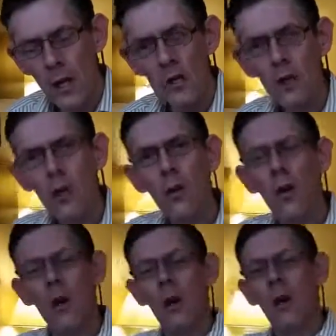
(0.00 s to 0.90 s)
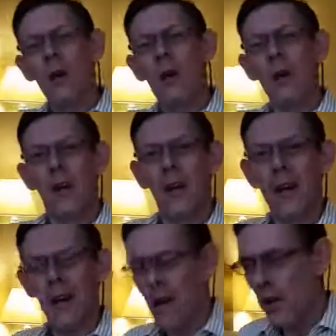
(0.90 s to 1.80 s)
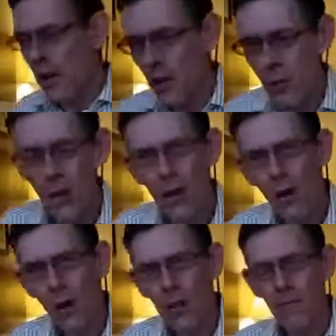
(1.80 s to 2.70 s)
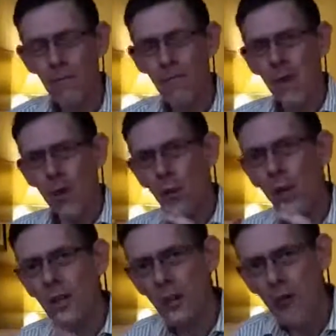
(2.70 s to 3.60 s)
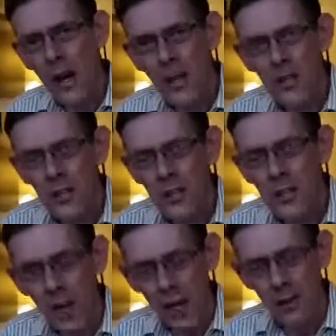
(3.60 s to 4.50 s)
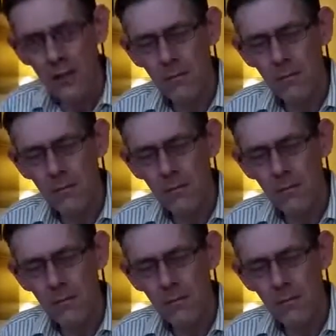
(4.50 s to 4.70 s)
So, here we are. What Christ has done,